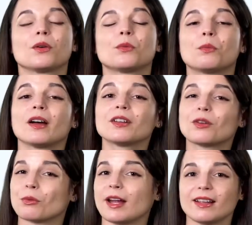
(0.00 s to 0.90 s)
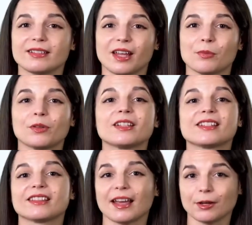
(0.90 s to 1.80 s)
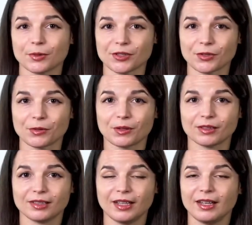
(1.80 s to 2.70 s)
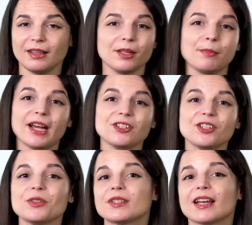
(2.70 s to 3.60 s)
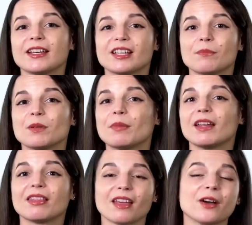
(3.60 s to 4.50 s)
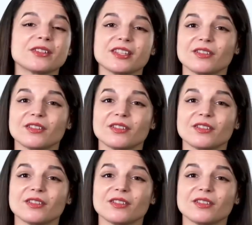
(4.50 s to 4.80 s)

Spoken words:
One great example is language school. Imagine you signed up and paid thousands